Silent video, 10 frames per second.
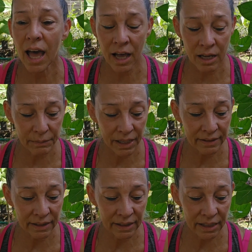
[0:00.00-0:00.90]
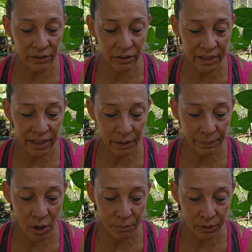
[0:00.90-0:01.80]
And then the other thing
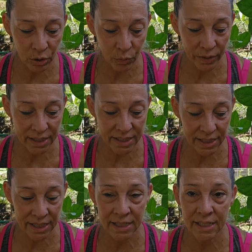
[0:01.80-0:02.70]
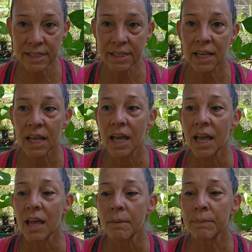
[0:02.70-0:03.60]
about milkweeds is
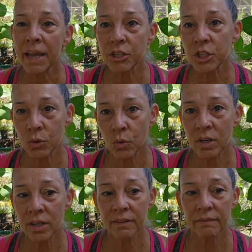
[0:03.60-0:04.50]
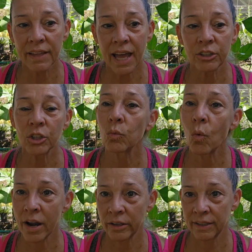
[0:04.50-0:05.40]
make sure that you're
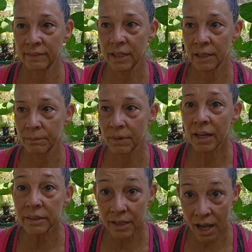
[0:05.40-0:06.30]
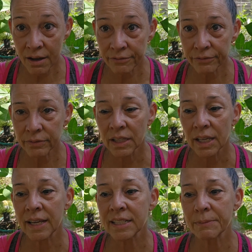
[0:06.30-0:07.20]
watering them enough.
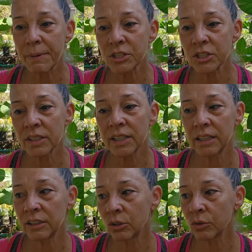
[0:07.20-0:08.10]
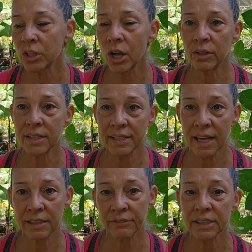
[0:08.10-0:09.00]
Especially, you'll notice
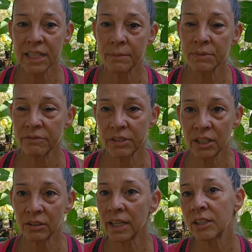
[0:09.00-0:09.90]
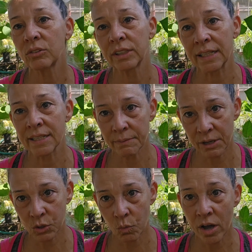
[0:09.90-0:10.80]
that different times of year they don't need as
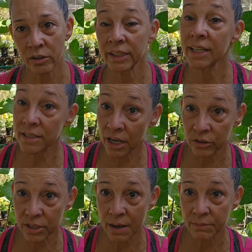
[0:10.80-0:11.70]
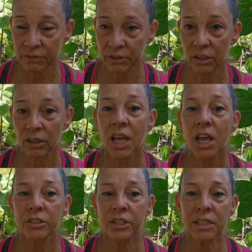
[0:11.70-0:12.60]
much watering as other times of year.
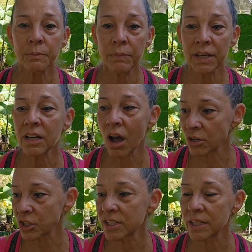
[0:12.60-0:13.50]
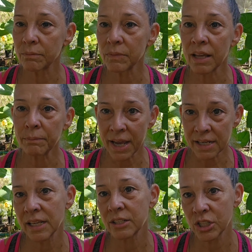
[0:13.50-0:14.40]
Just be conscious and pay
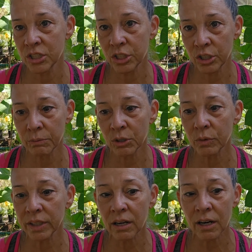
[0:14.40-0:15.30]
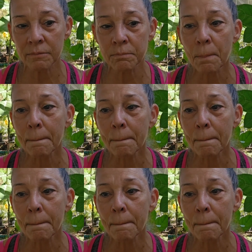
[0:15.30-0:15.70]
attention to your milkweed garden.